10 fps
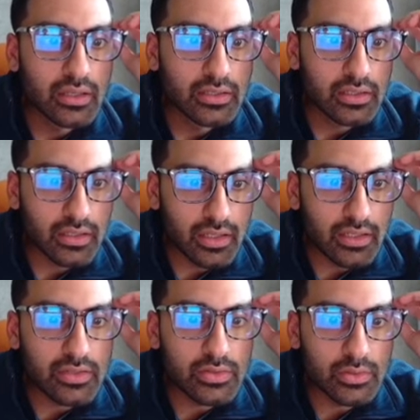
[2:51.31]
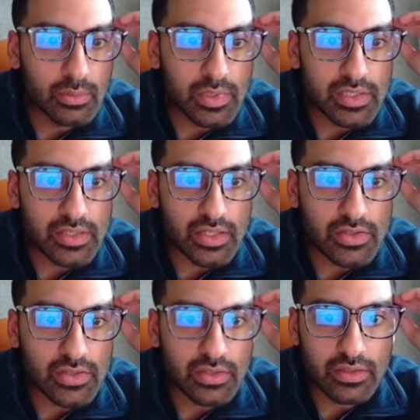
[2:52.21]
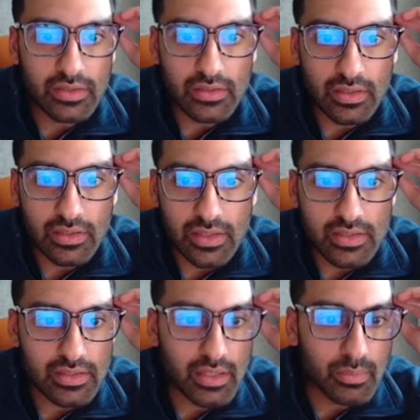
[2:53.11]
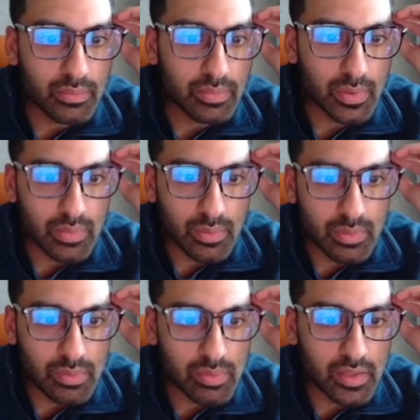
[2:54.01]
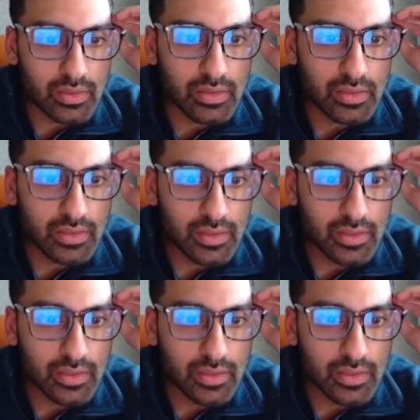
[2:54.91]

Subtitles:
The client can do anomaly detection on an entire data set, blah, blah, blah.